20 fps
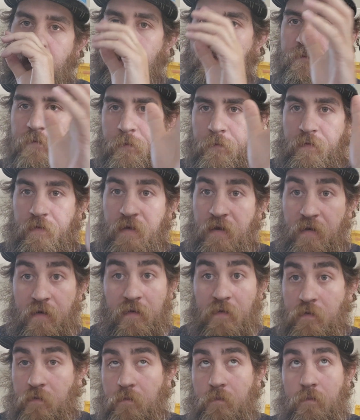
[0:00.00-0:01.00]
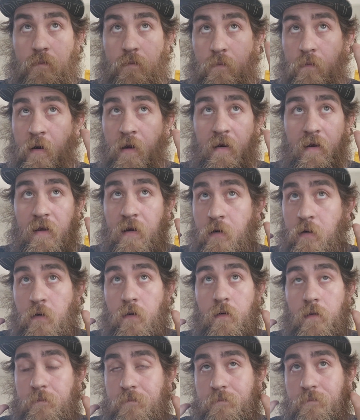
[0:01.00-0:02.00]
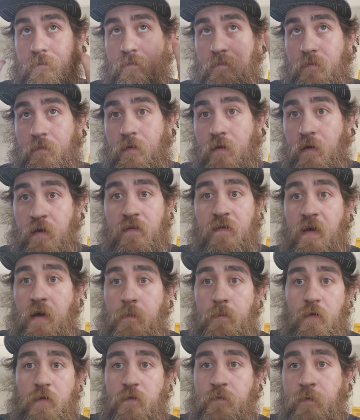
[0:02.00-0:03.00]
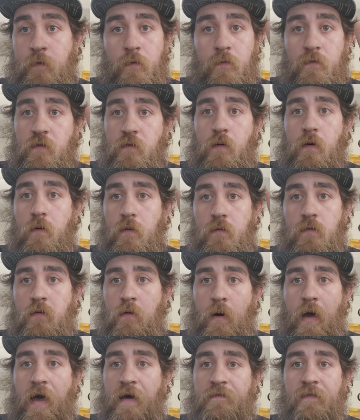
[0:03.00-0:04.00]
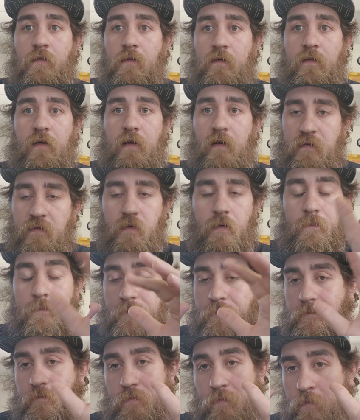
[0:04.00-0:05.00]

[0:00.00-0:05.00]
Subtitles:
for this right here, it's how much food you have in your system.